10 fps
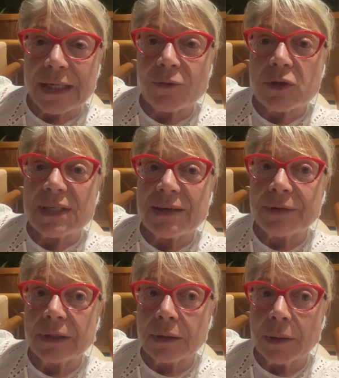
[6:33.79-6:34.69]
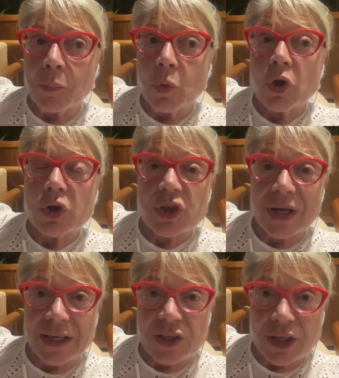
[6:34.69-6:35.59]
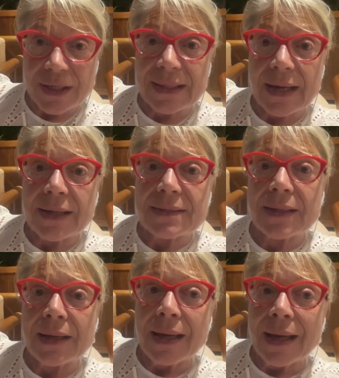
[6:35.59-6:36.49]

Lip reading: it was even a more challenging task,